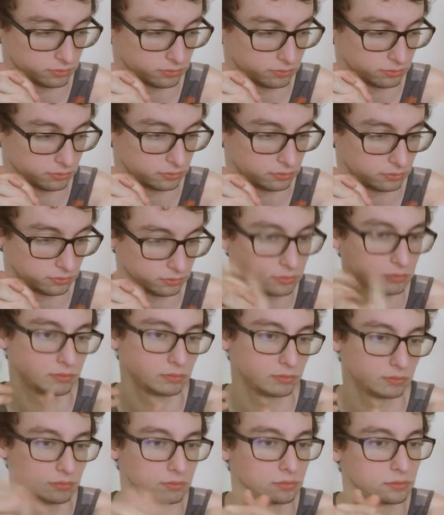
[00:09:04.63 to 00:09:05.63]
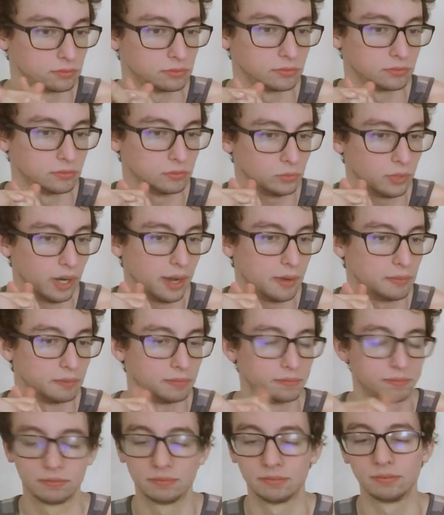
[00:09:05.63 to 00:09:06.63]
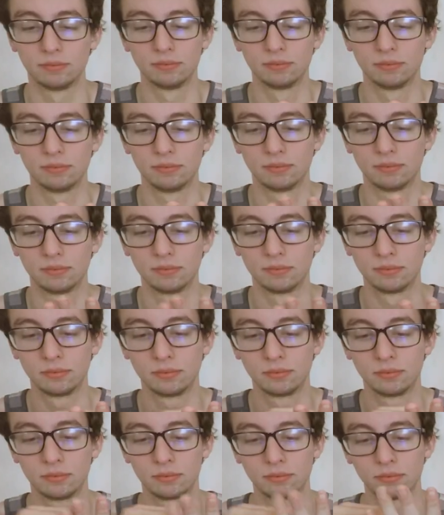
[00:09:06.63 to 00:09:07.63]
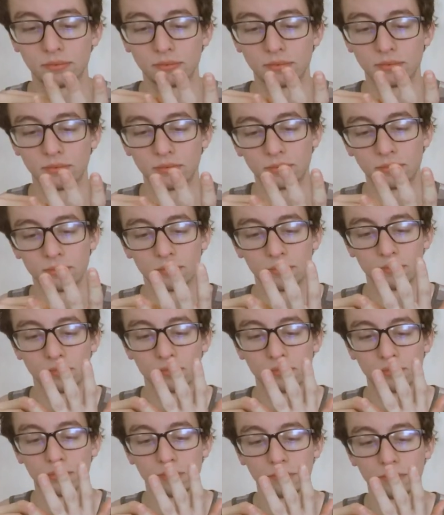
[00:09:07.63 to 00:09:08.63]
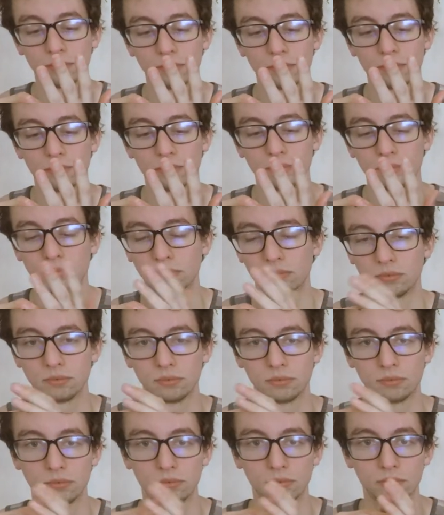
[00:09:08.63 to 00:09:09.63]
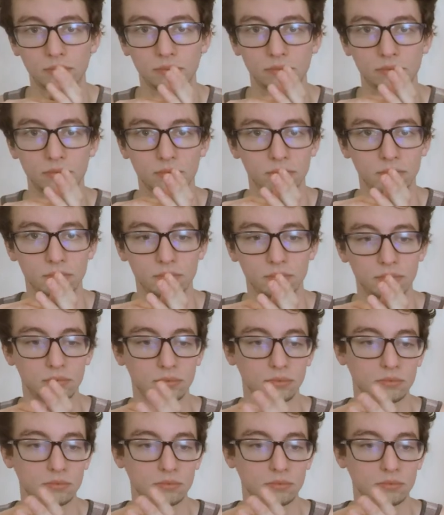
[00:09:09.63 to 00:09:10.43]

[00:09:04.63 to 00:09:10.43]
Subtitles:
This person isn't speaking.